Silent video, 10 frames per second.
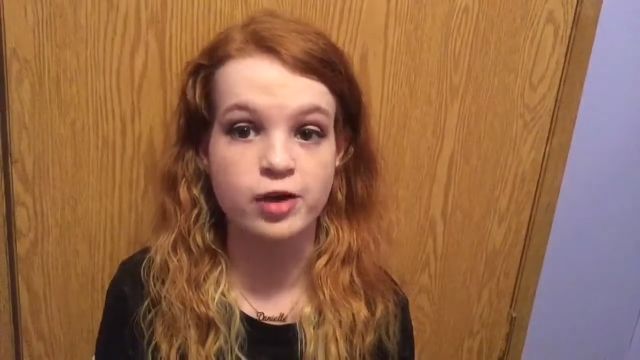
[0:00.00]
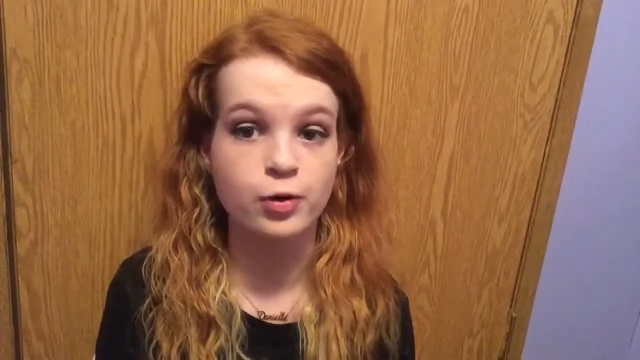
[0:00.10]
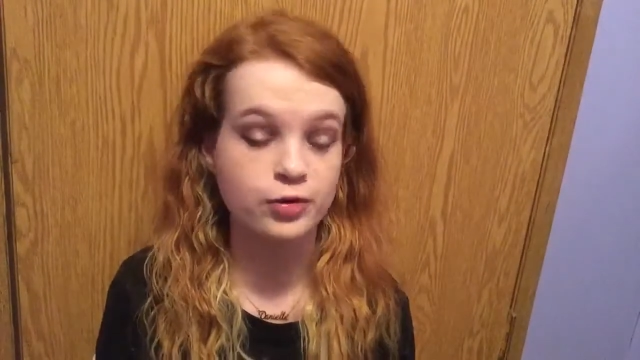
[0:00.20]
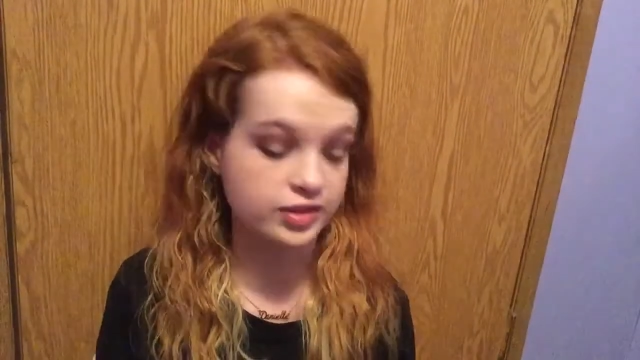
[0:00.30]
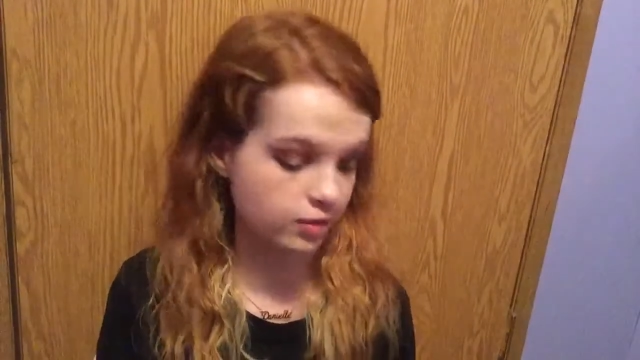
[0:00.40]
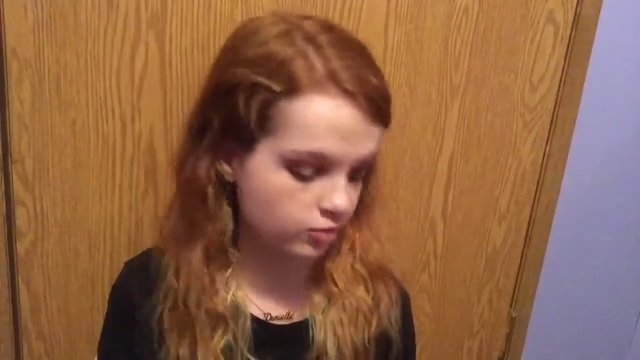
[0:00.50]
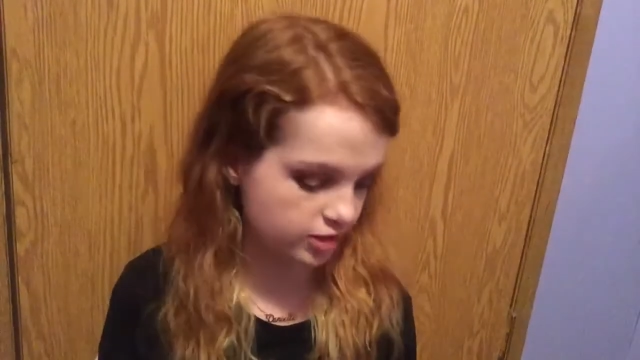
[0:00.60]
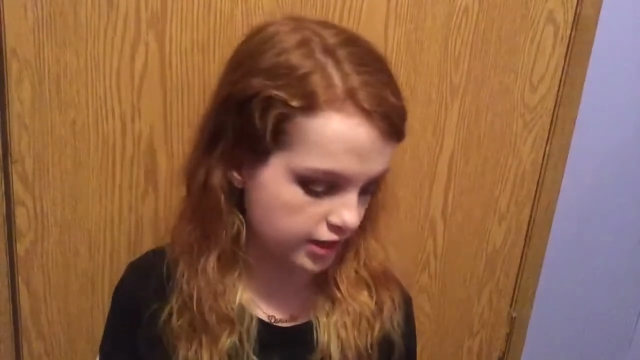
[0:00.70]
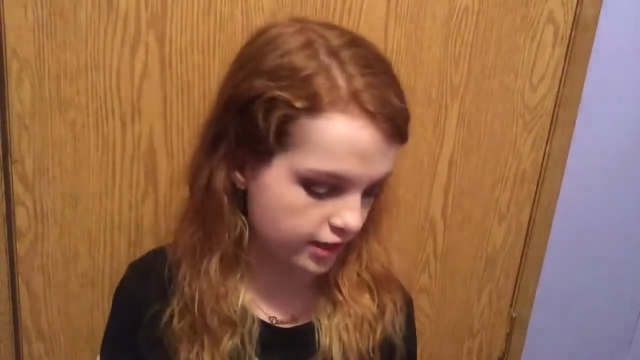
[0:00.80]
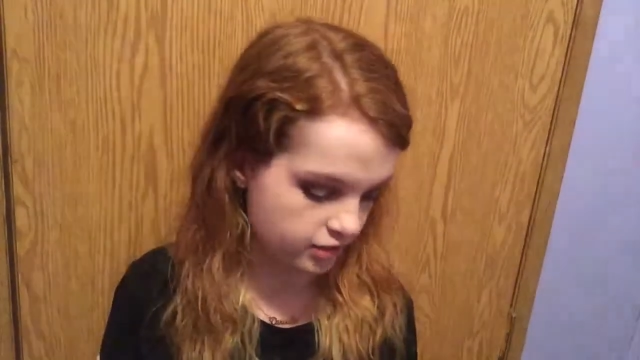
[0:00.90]
phone is
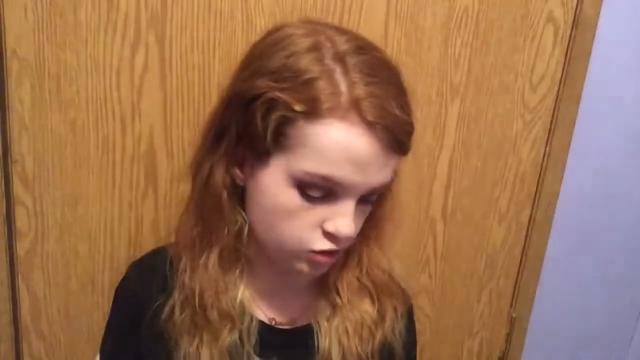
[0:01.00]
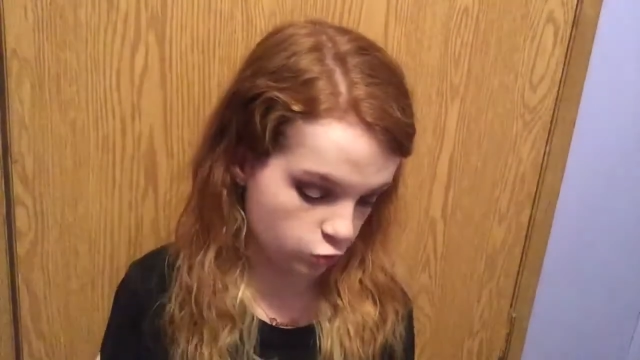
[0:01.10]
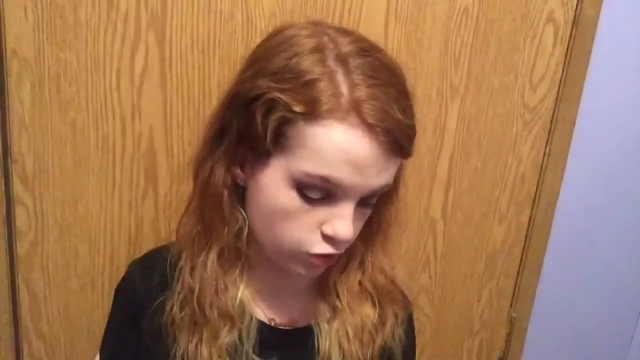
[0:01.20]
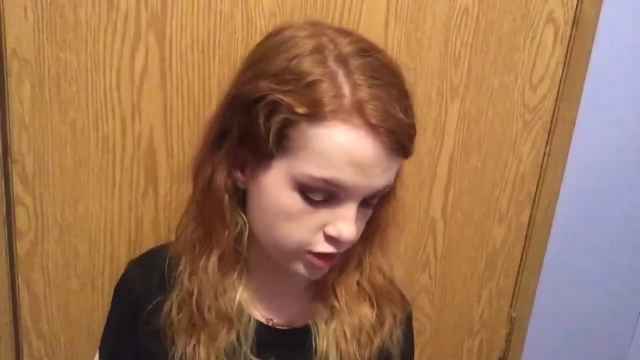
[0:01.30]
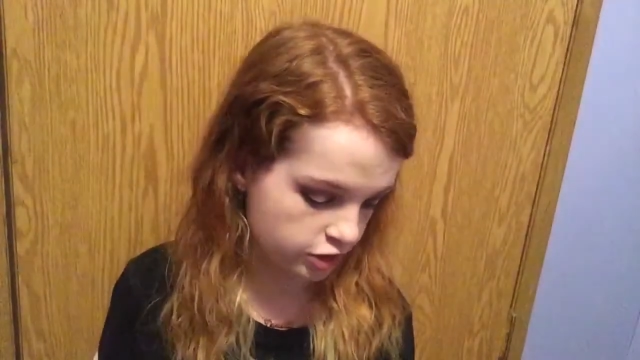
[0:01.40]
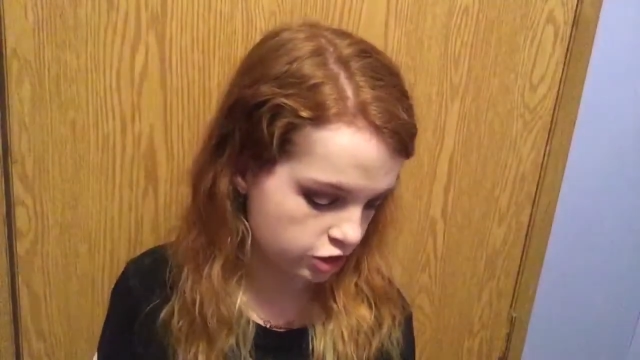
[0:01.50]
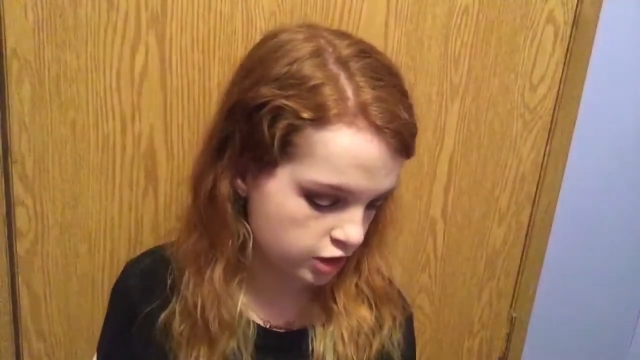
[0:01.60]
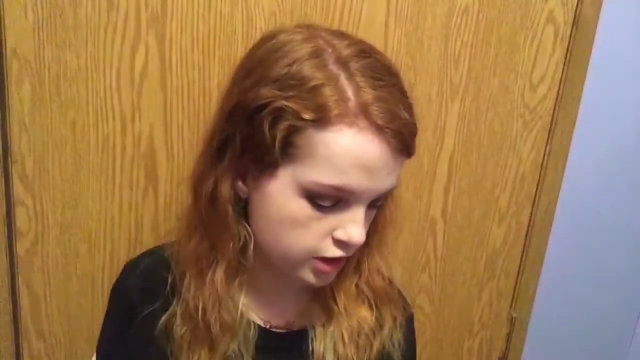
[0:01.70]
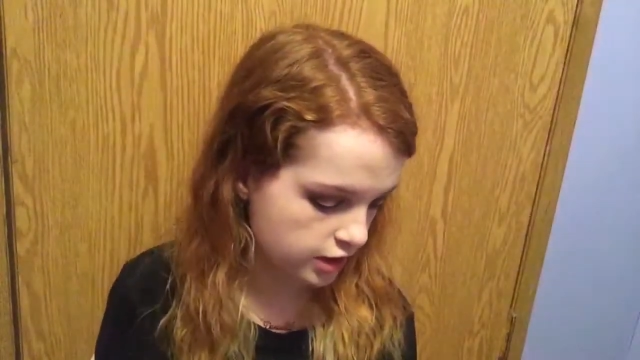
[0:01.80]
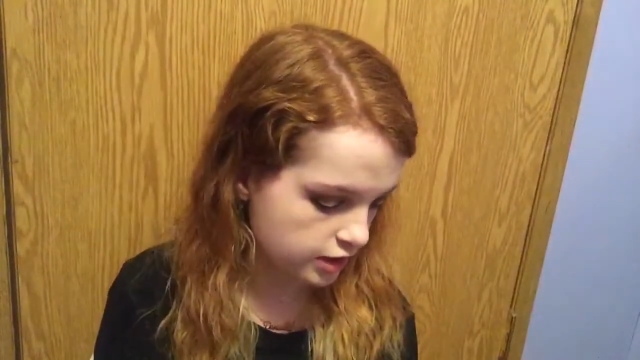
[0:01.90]
almost out of storage.
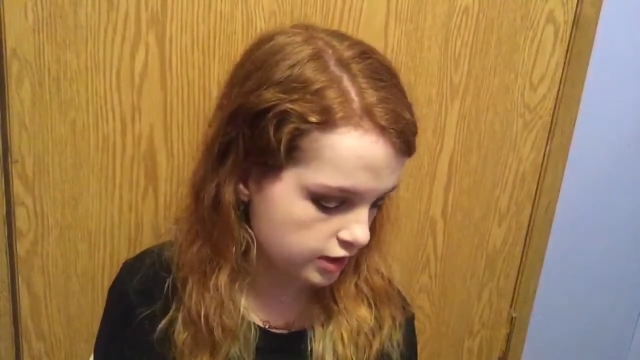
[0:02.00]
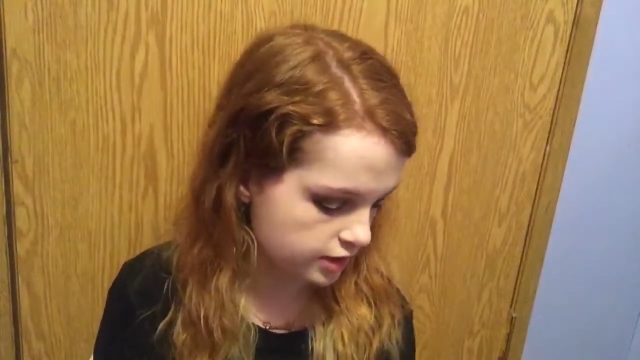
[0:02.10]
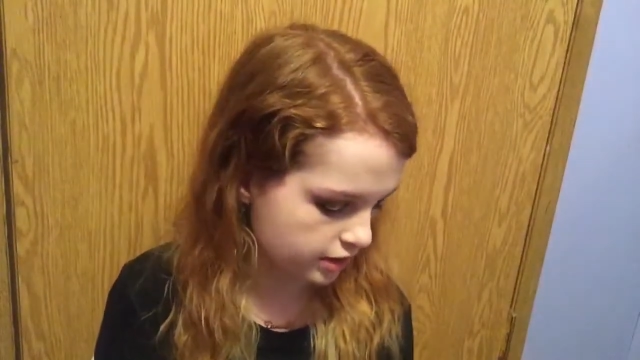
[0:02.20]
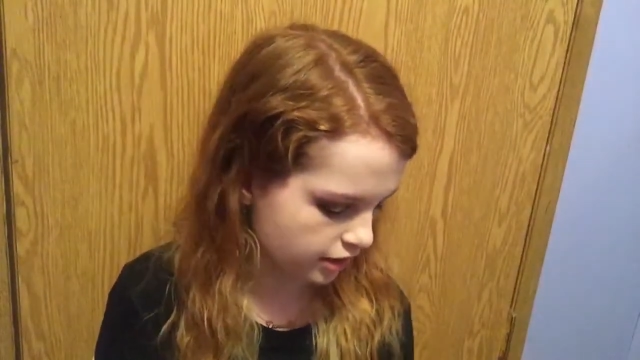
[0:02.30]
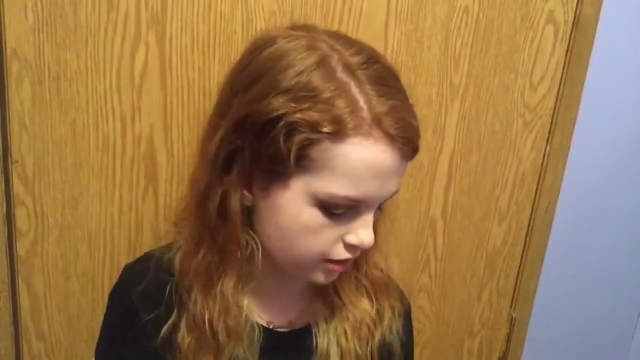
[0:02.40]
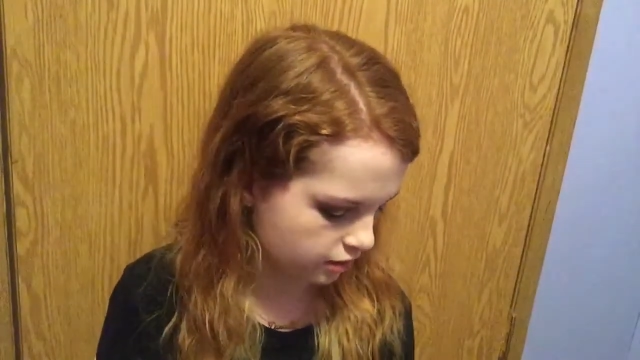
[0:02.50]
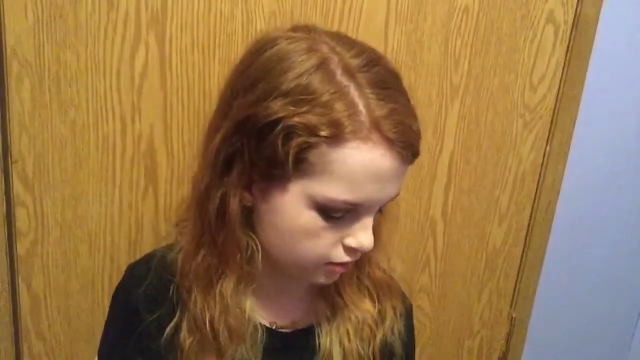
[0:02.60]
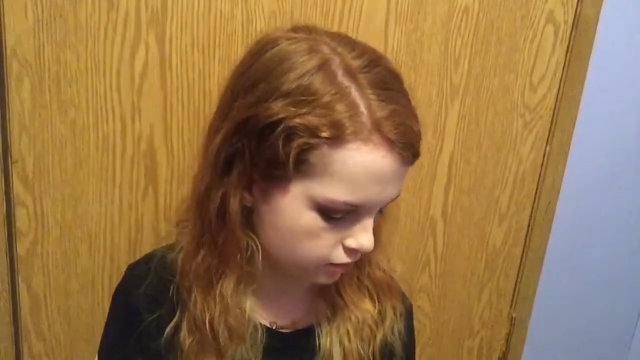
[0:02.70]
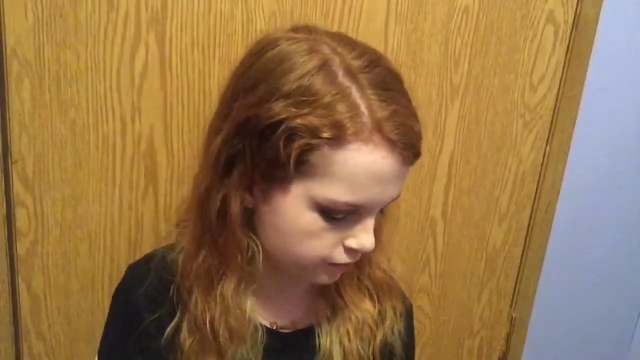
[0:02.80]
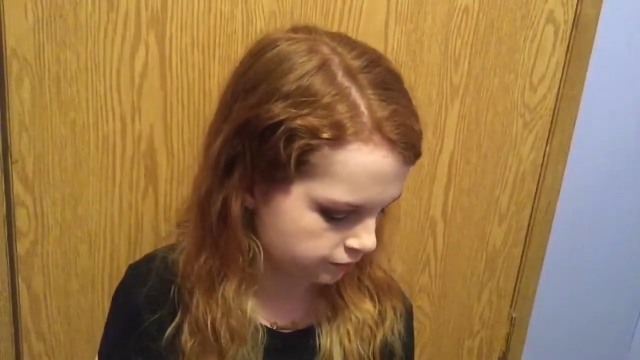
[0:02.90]

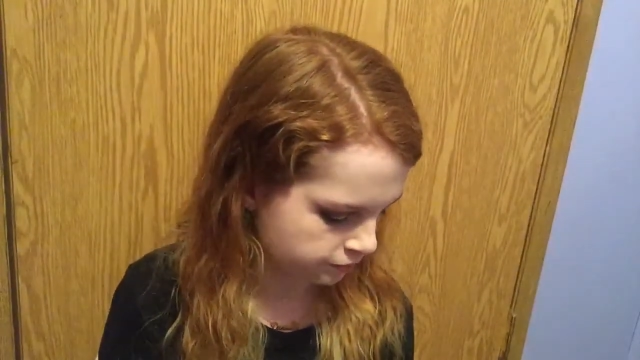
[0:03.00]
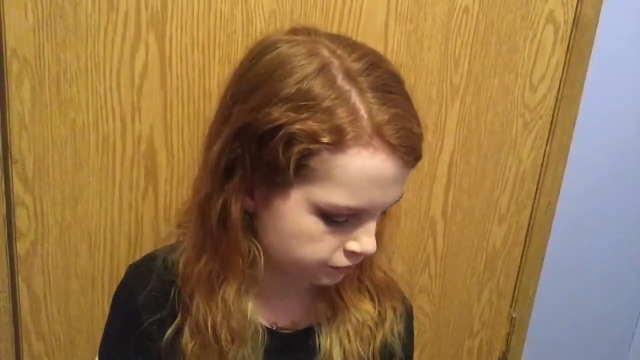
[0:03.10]
So,